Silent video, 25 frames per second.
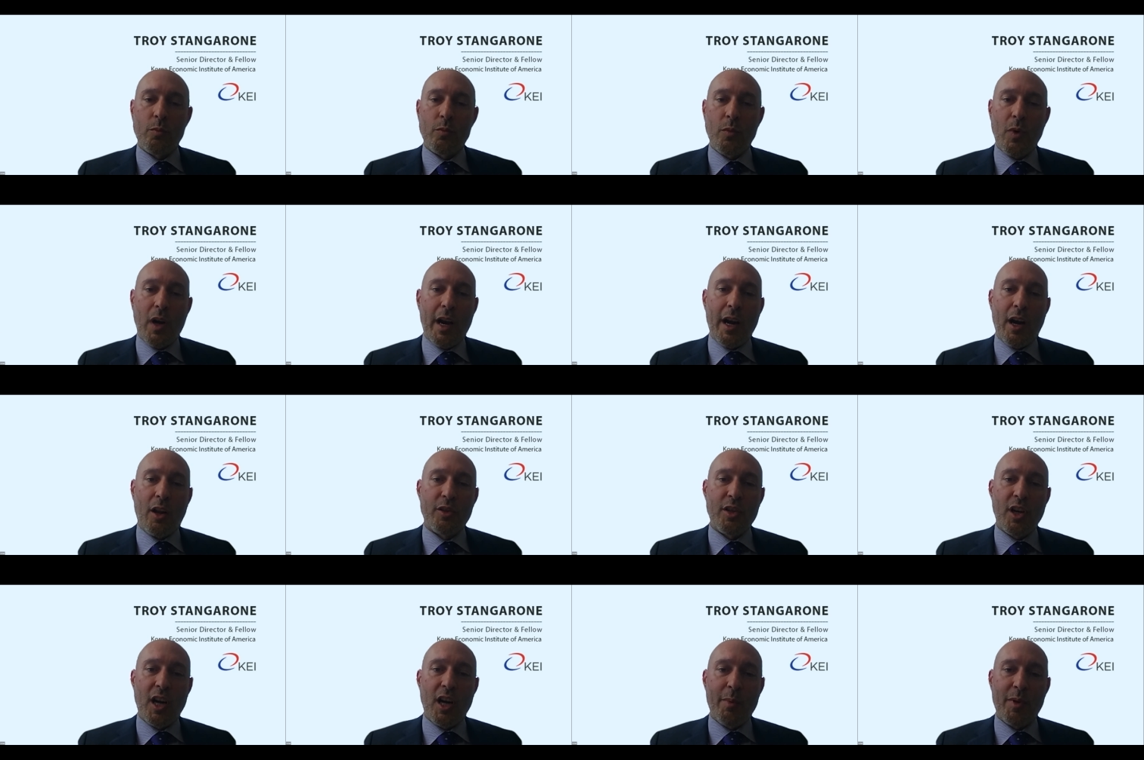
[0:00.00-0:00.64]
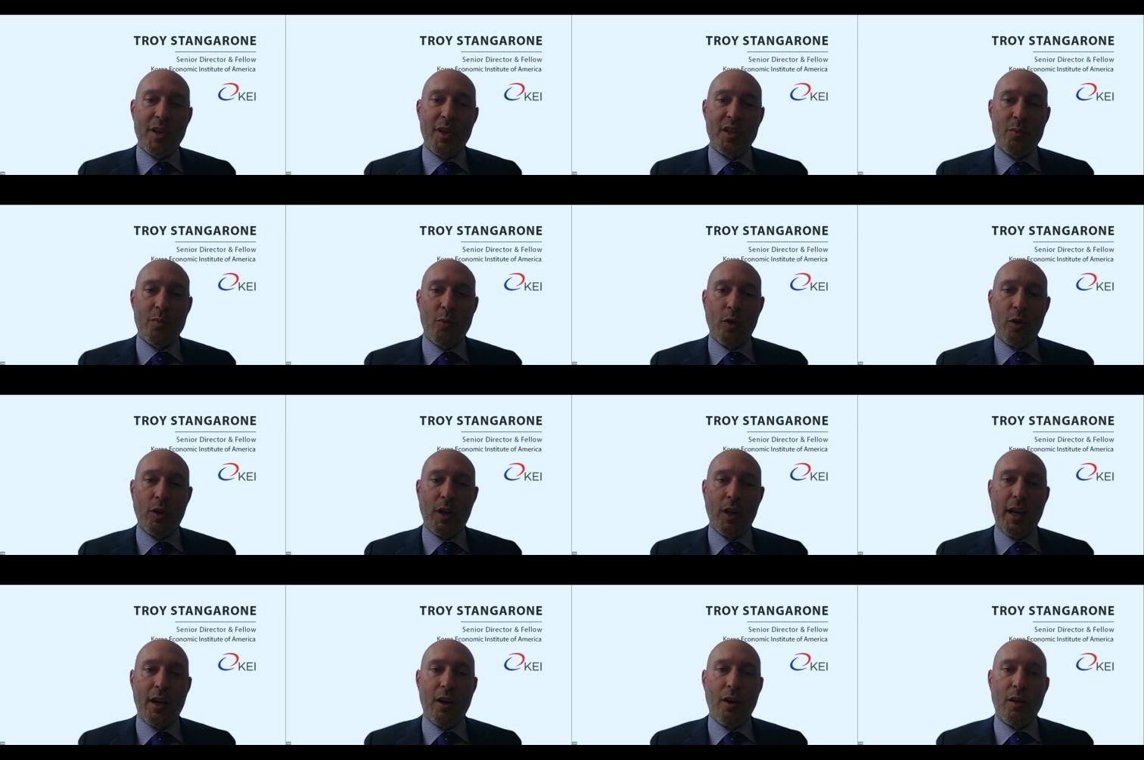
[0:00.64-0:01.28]
I'll talk about this more
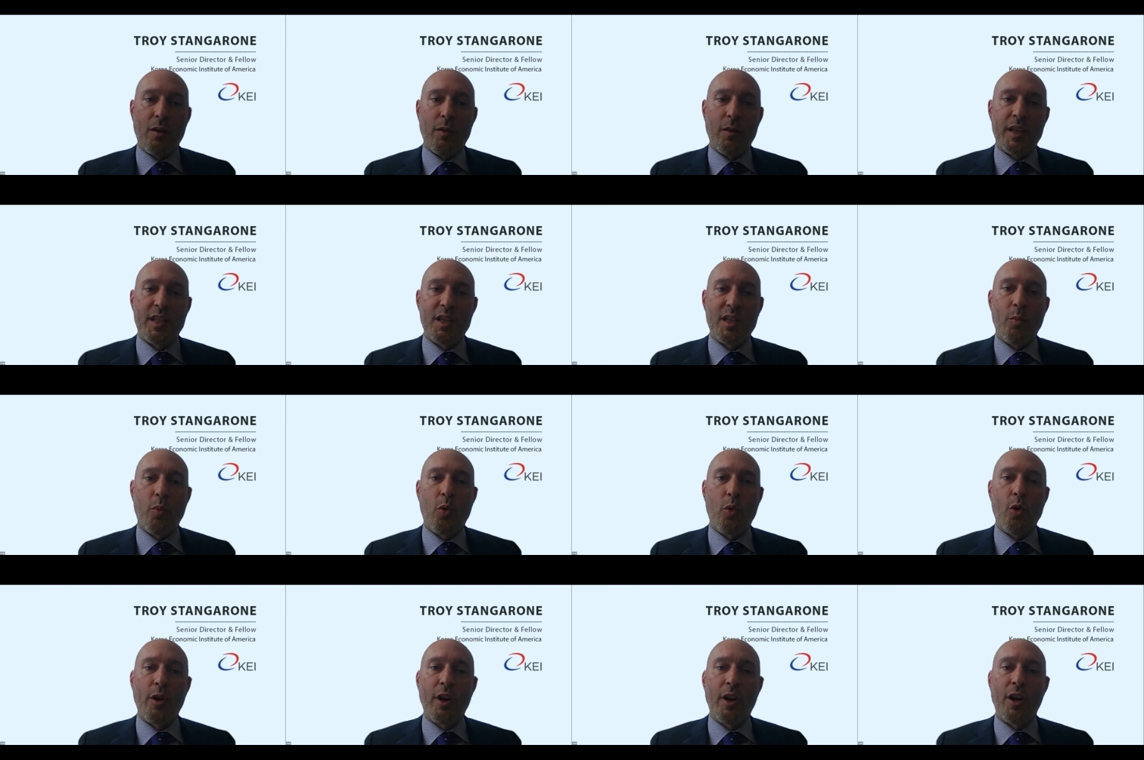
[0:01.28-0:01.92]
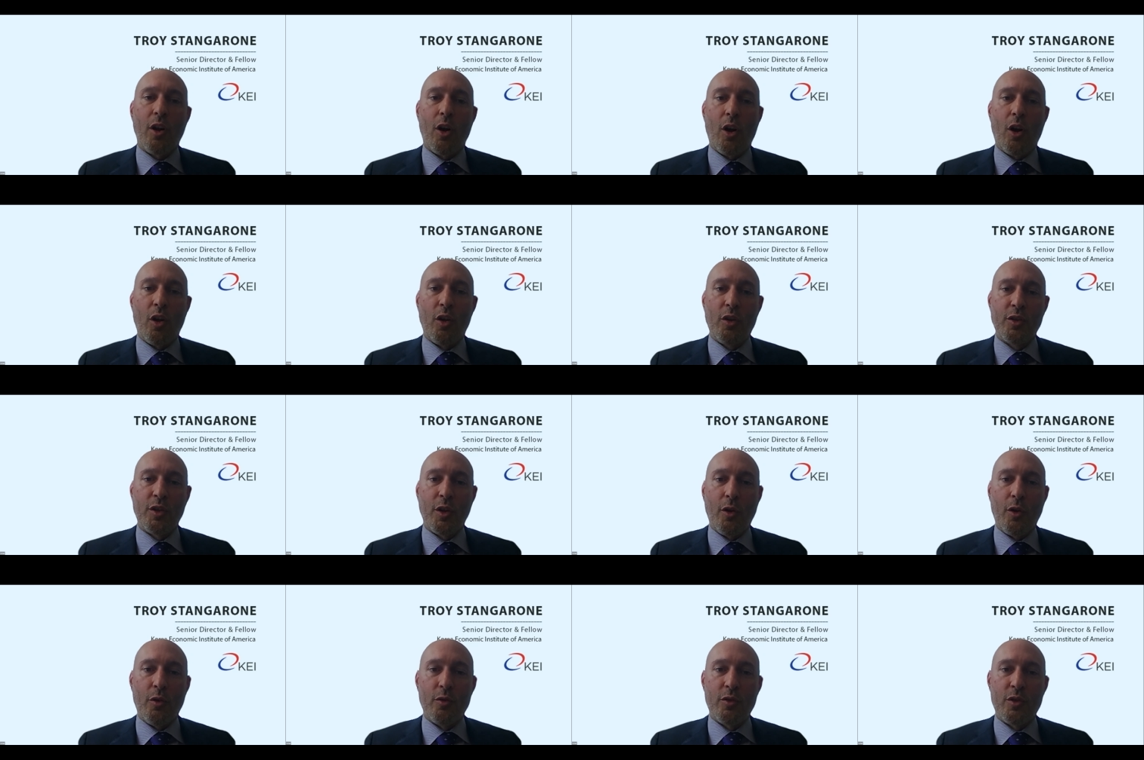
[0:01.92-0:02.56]
later, it's important
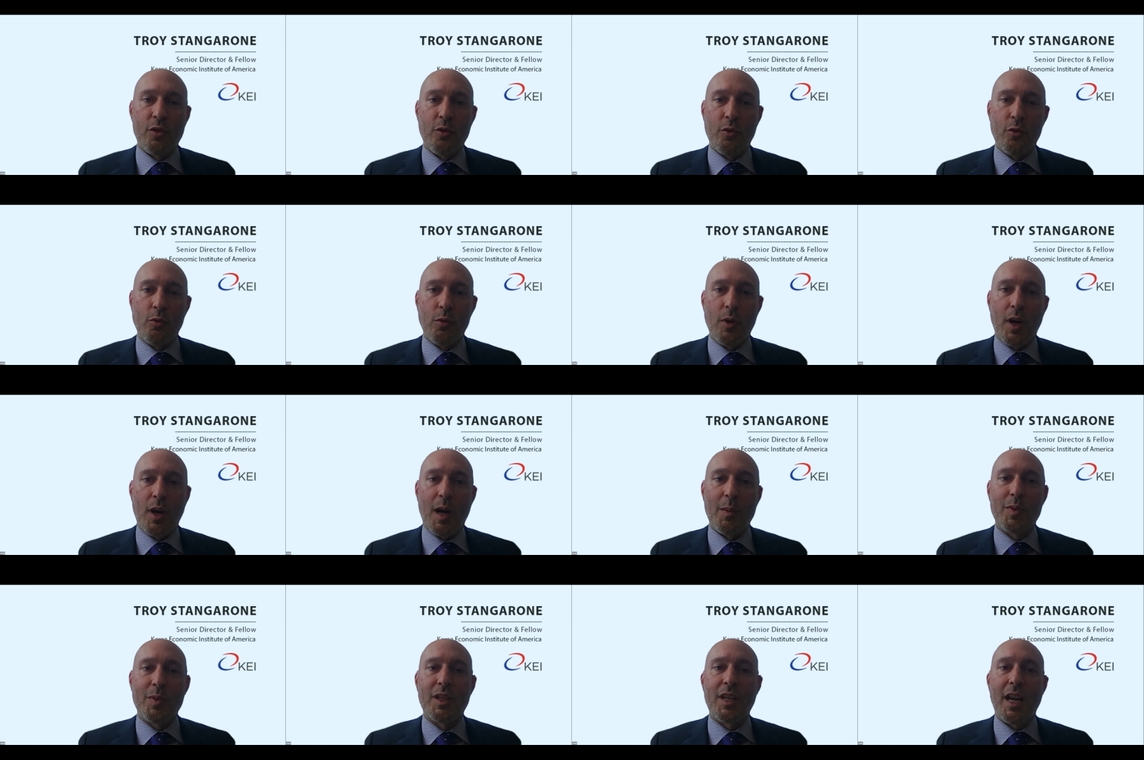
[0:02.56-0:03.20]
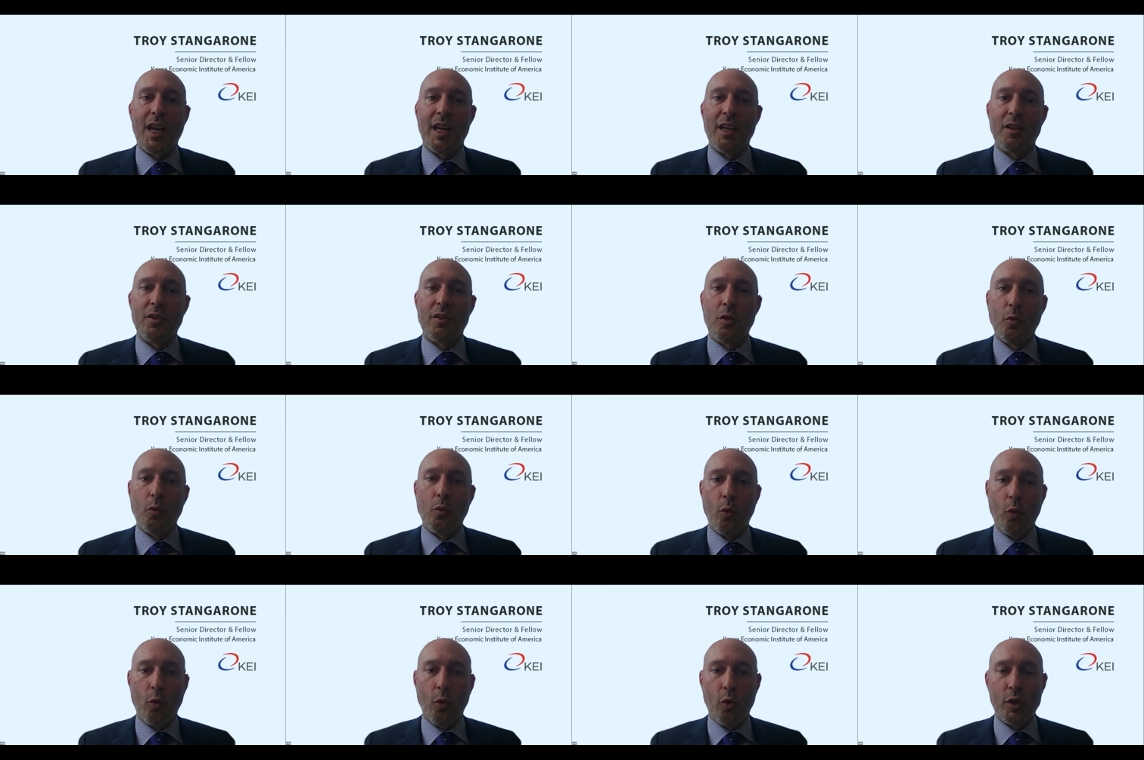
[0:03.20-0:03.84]
also to update the
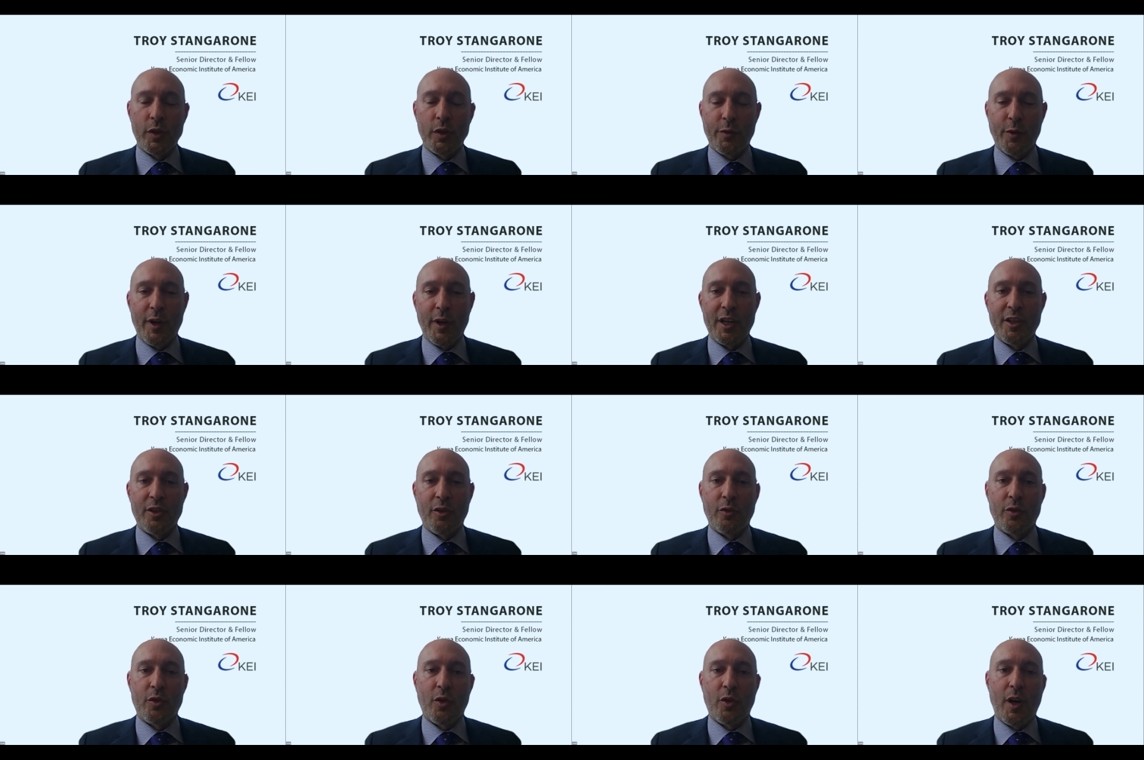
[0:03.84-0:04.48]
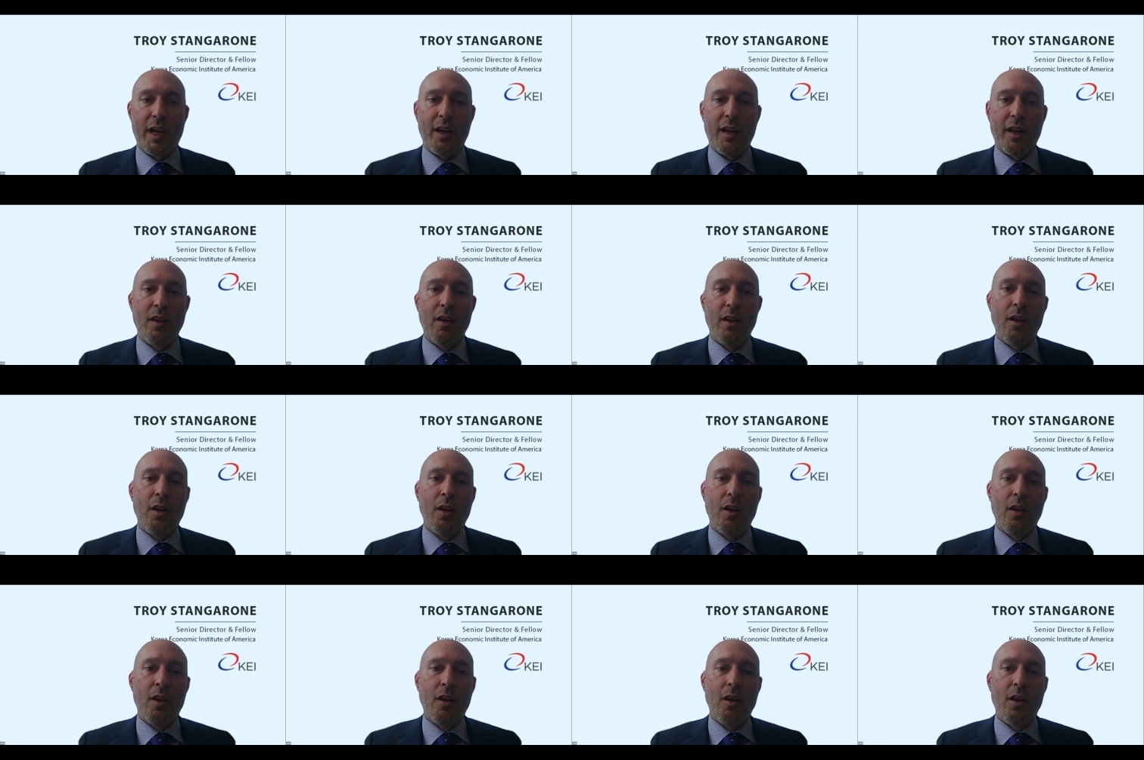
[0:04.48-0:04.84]
rules for international trade.